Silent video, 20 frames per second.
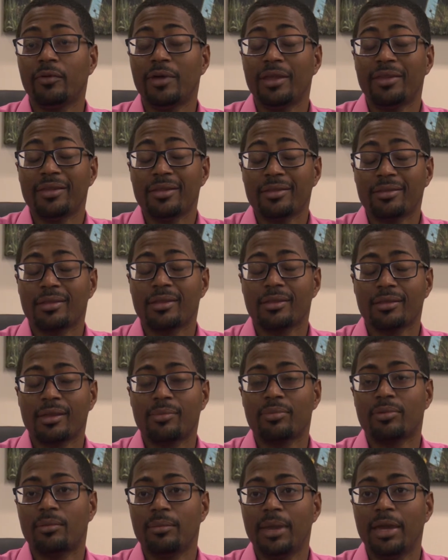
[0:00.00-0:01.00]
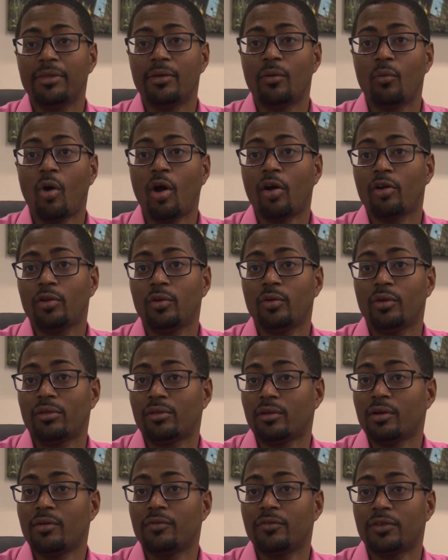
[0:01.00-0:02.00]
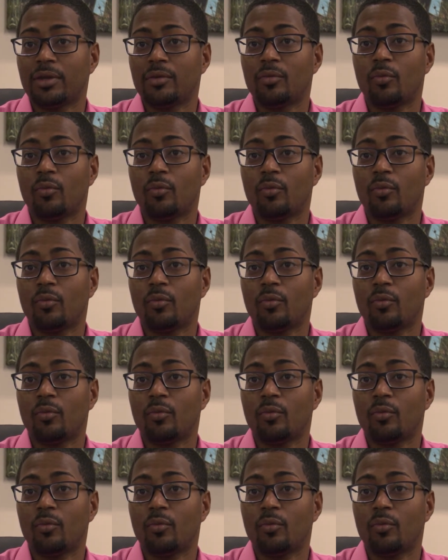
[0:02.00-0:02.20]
at least it seems to me, that Waterloo deserves it.